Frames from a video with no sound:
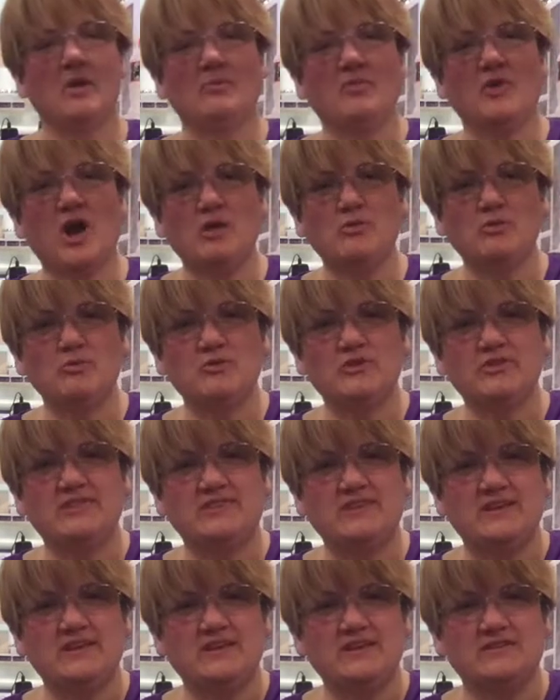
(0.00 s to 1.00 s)
Problem with
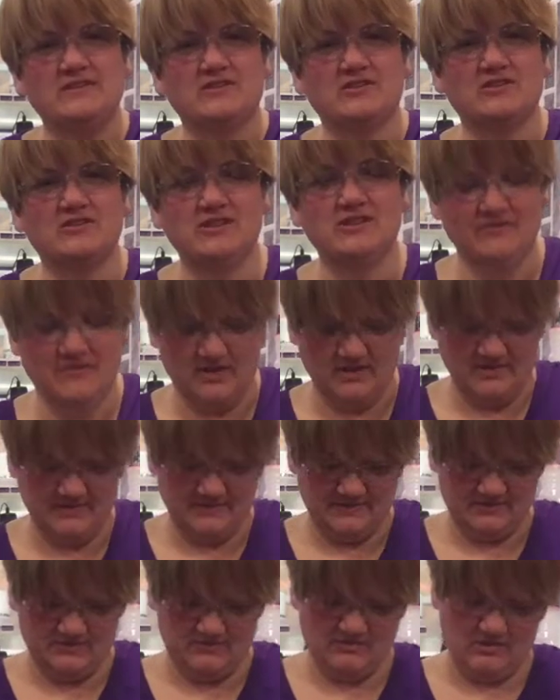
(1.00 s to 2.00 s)
these are you've got
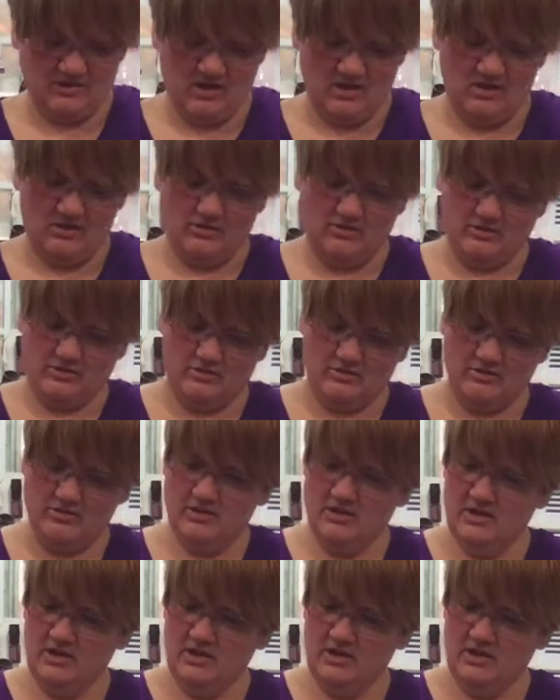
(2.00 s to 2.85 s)
this little color